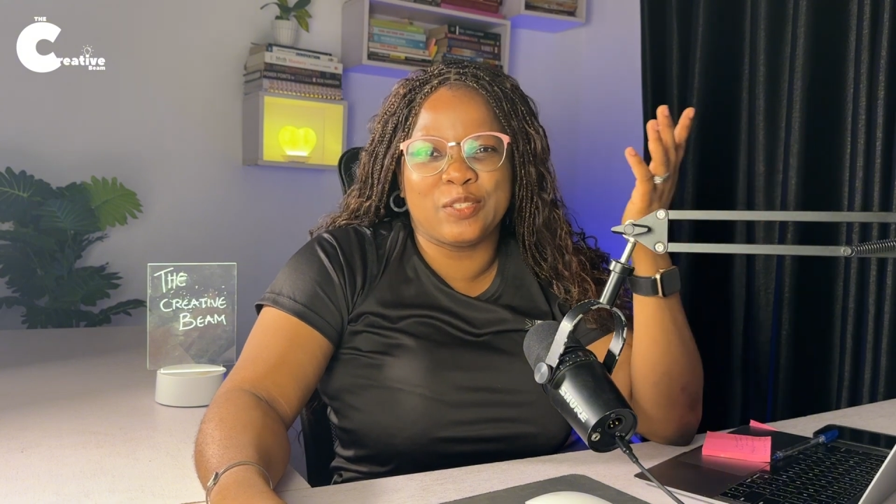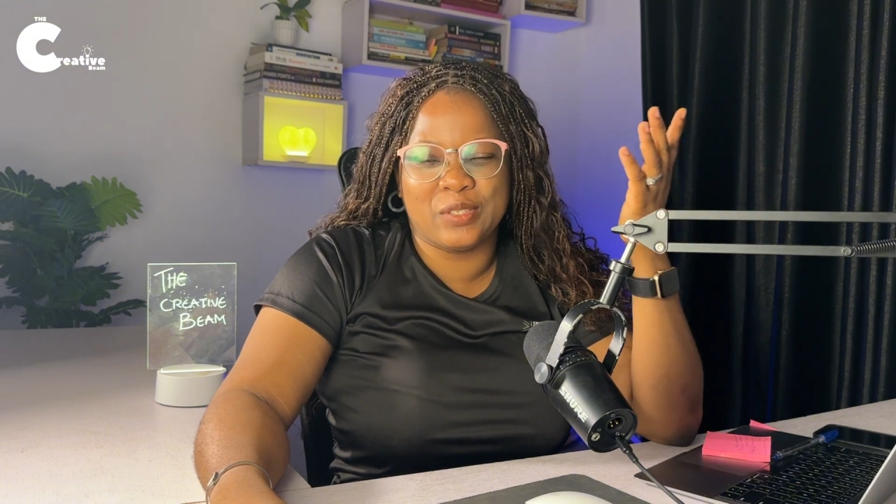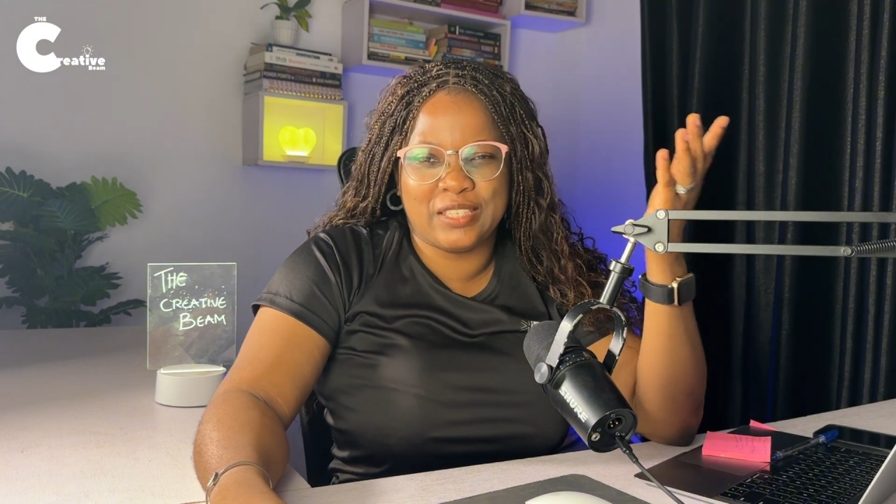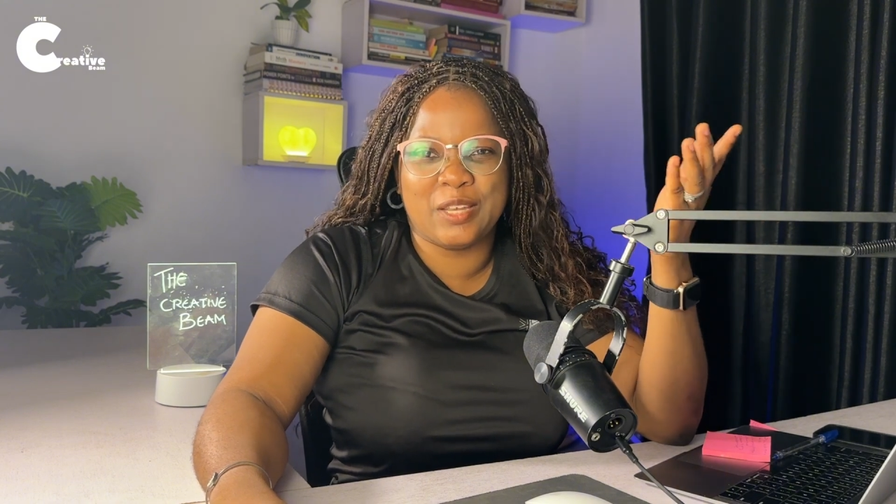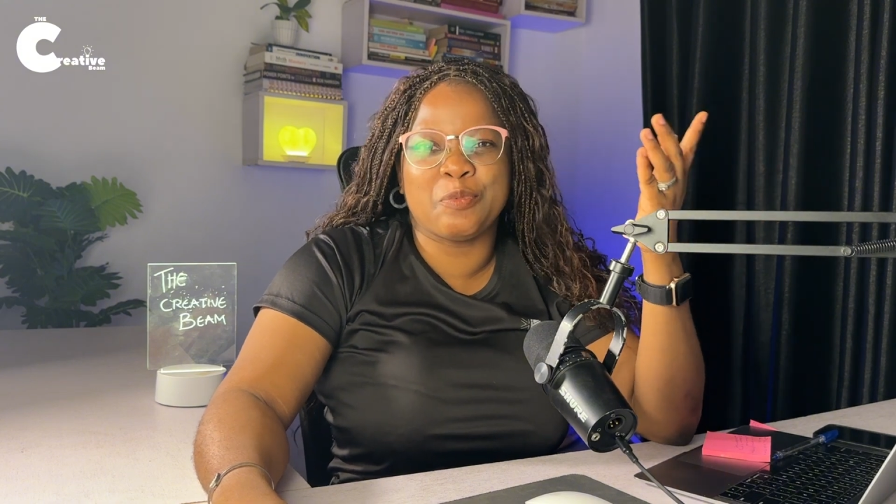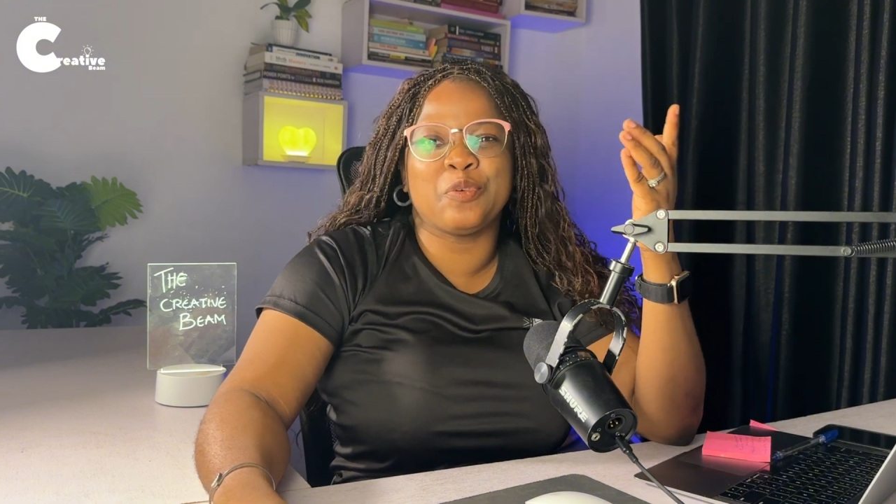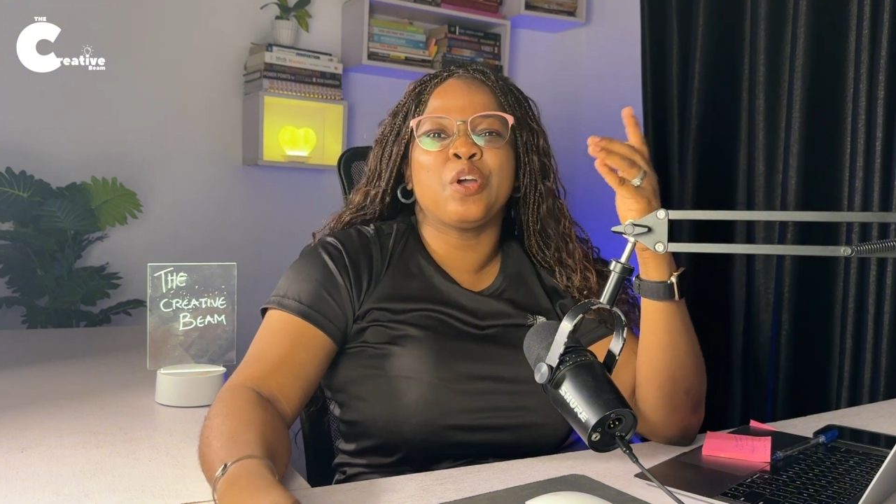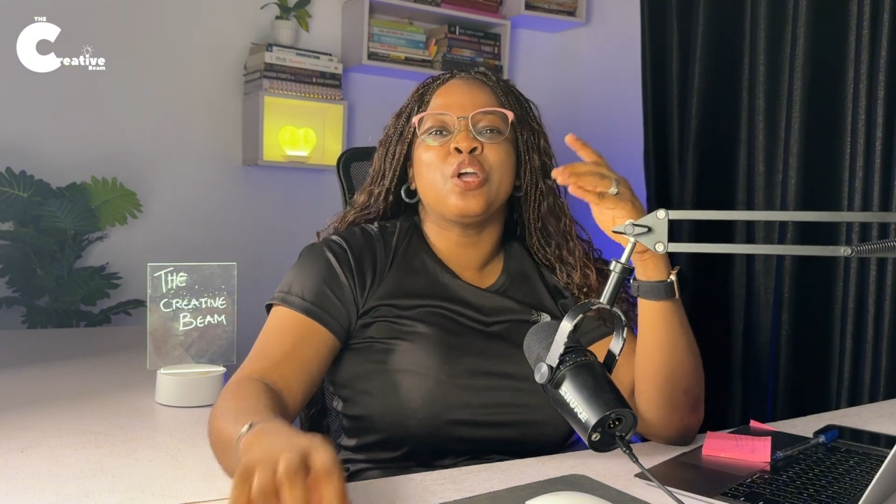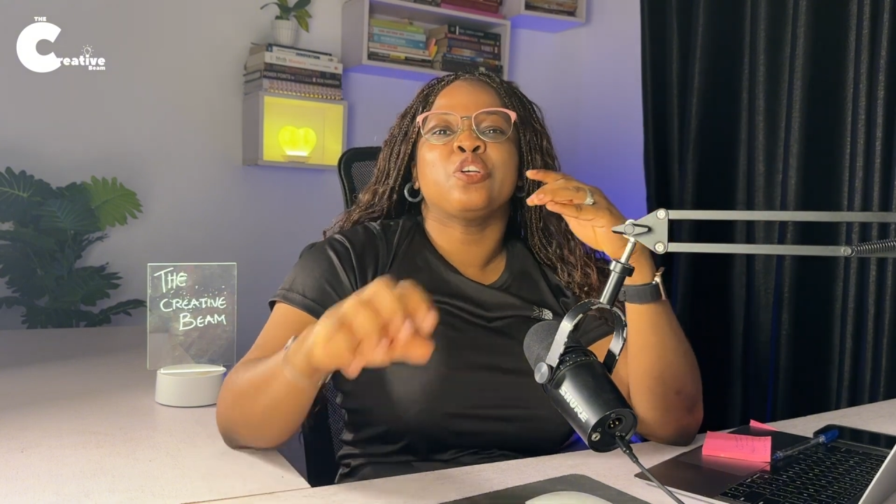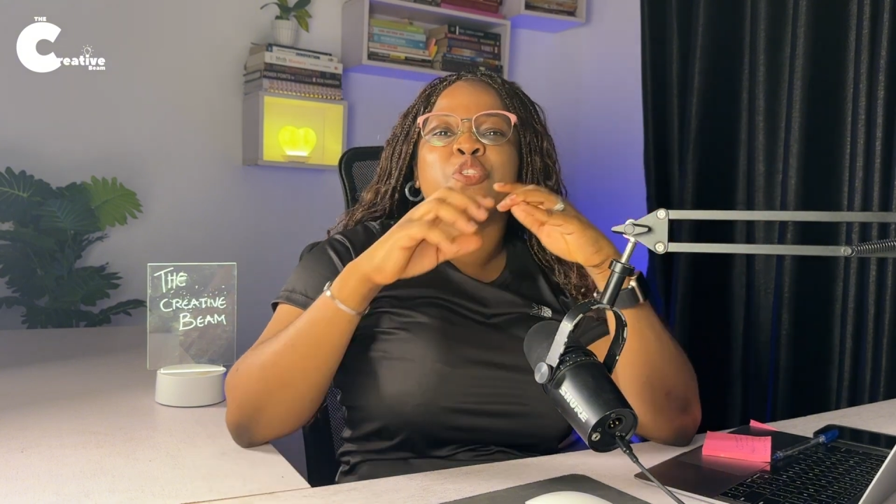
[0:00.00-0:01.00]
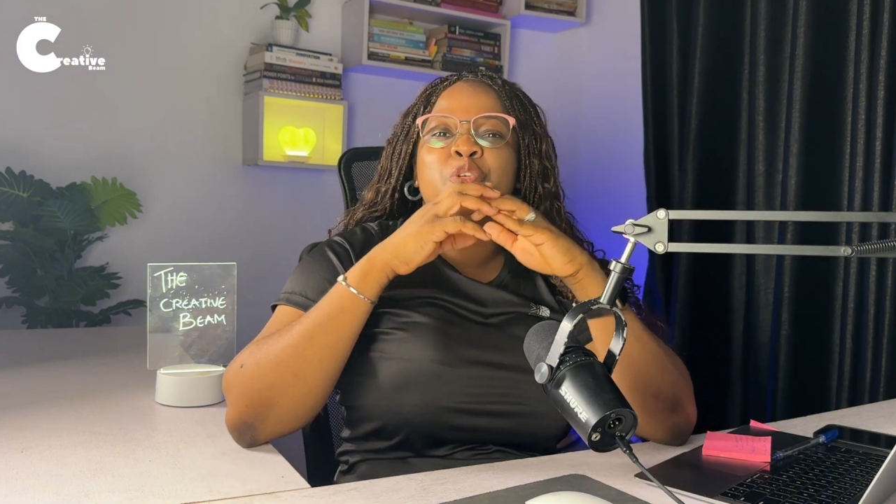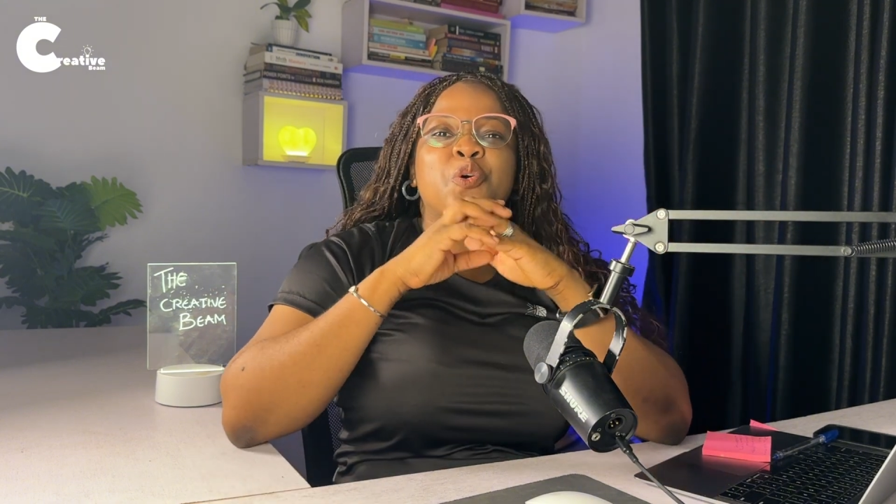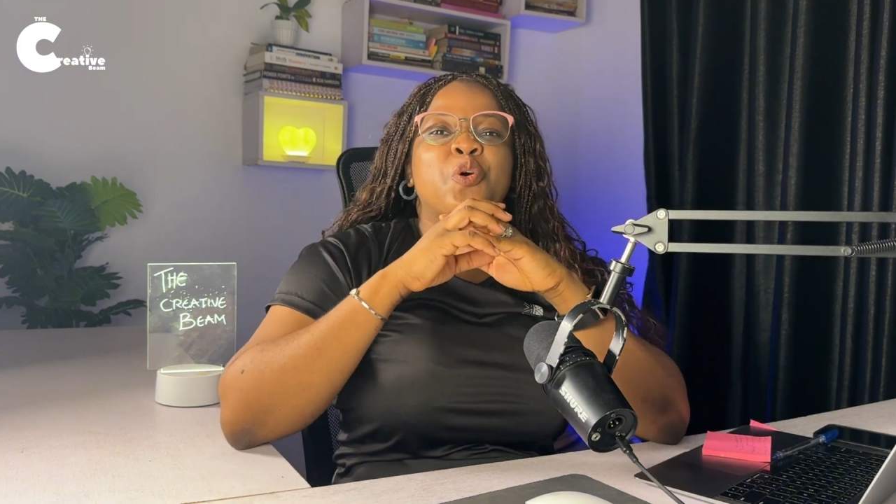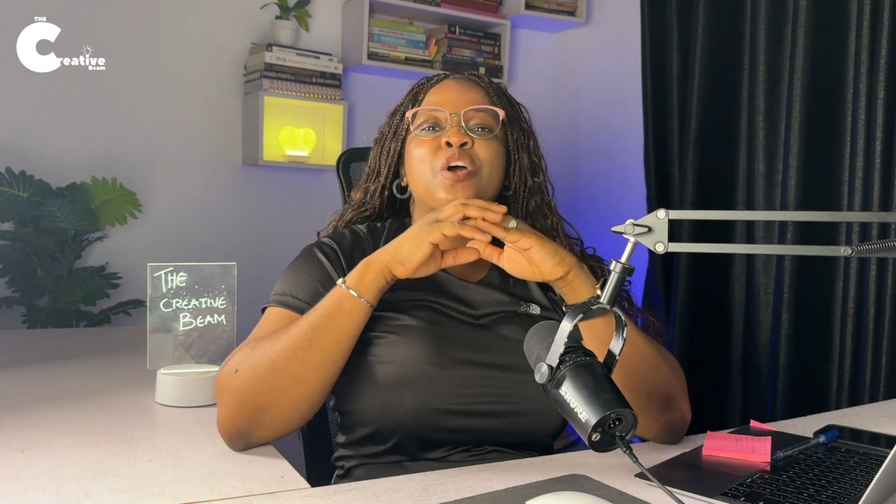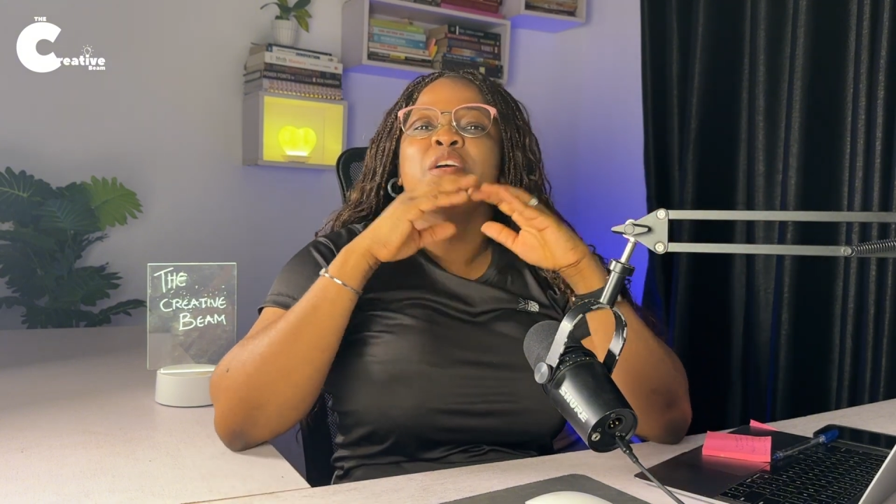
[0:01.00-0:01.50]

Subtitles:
to the table. So